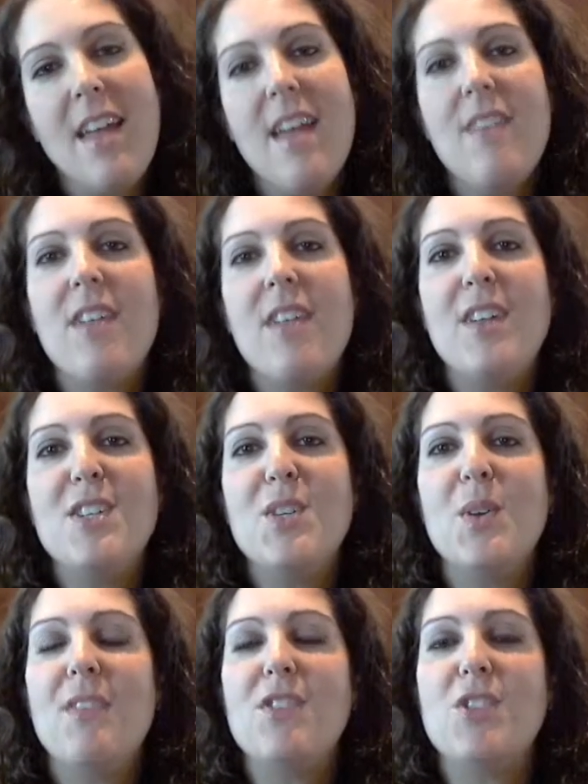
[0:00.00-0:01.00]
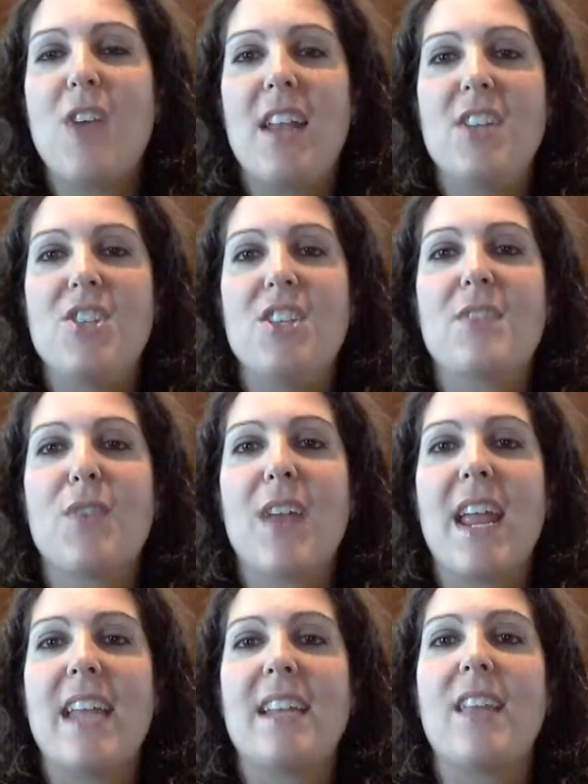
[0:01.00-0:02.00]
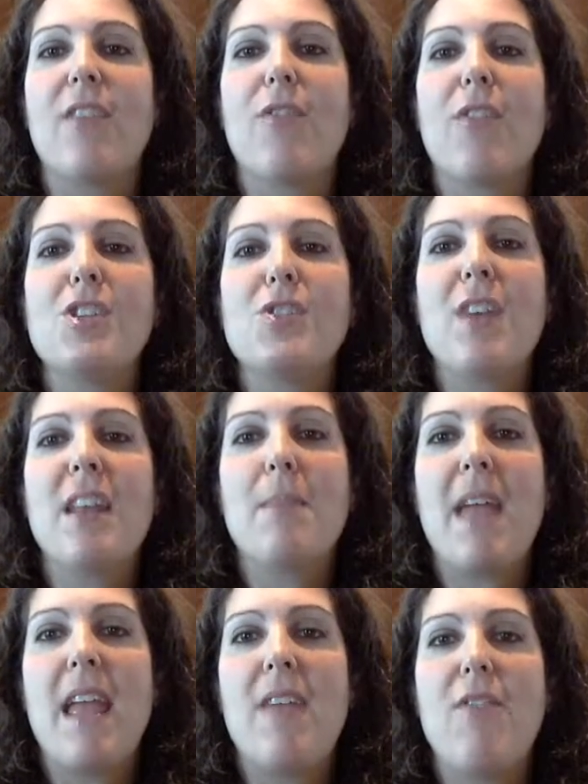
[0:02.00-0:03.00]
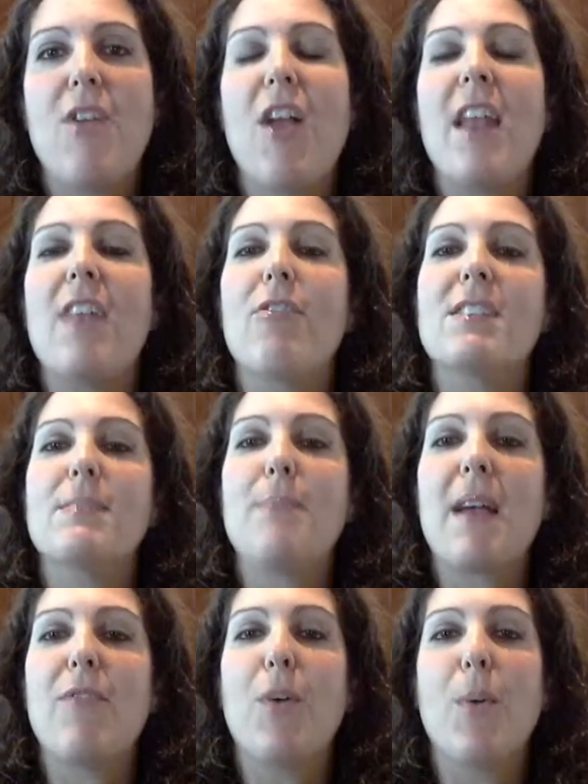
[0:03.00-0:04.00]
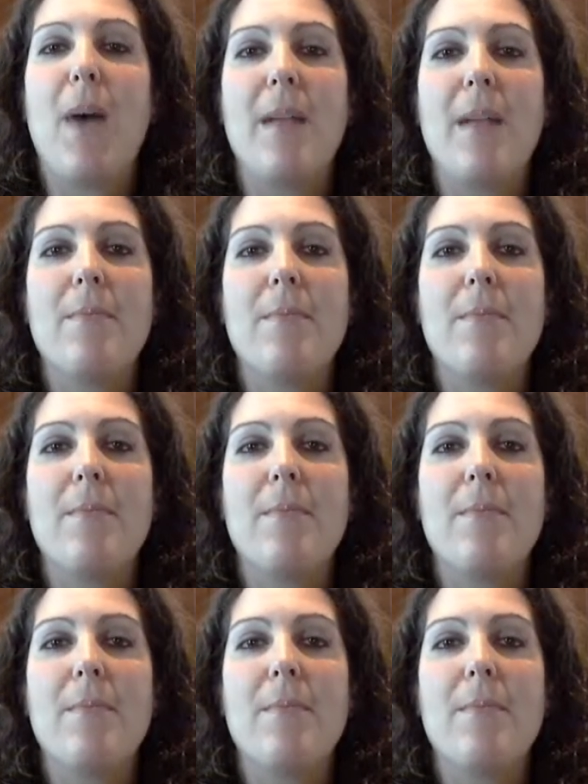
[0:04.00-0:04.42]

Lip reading: if not intuitive, strategies for handling frustrating behavior in a respectful way.